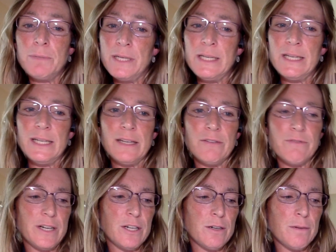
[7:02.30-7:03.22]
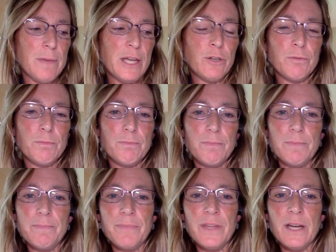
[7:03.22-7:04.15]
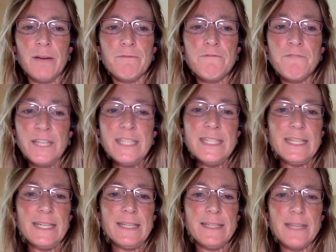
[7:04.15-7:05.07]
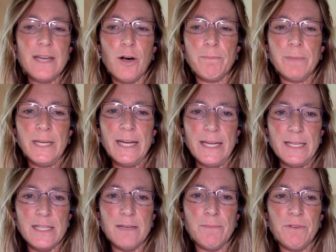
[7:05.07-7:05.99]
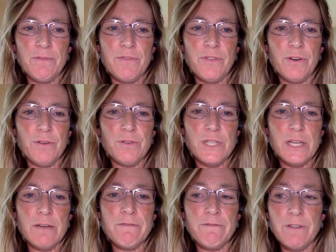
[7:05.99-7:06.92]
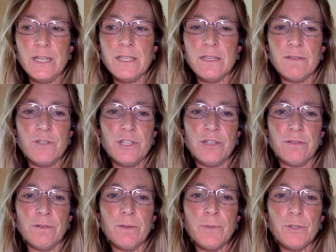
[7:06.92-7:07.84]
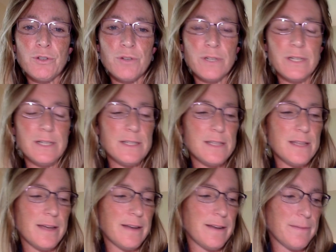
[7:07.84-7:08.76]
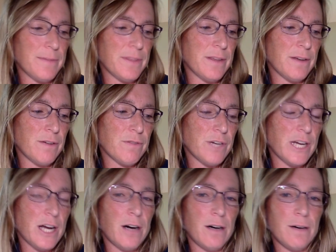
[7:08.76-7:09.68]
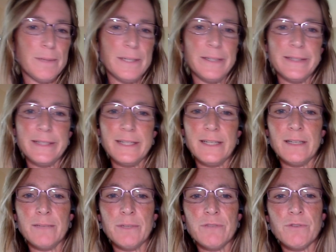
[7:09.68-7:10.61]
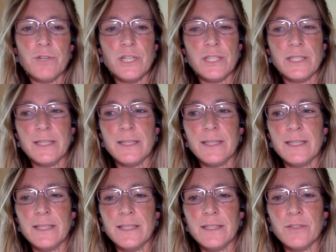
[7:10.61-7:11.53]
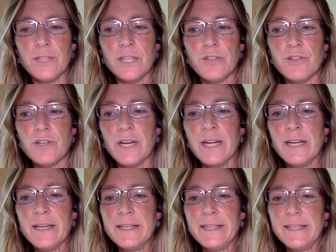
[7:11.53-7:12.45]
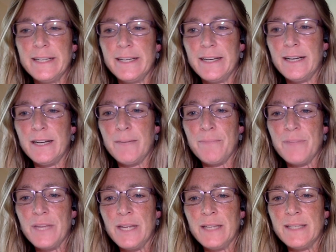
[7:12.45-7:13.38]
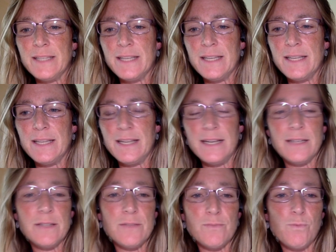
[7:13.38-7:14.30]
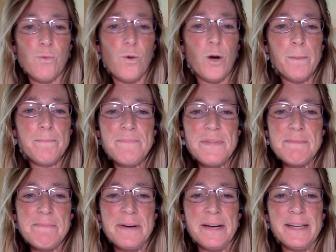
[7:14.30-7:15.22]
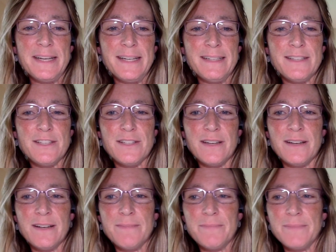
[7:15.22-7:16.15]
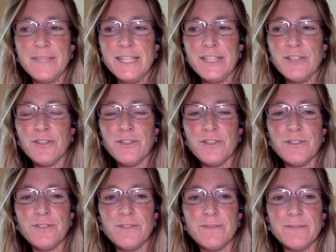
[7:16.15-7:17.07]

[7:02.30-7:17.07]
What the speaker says: environmental funding to help mitigate some of those invasive juniper trees that are very common, unfortunately, in the hill country. It's warm, but it's also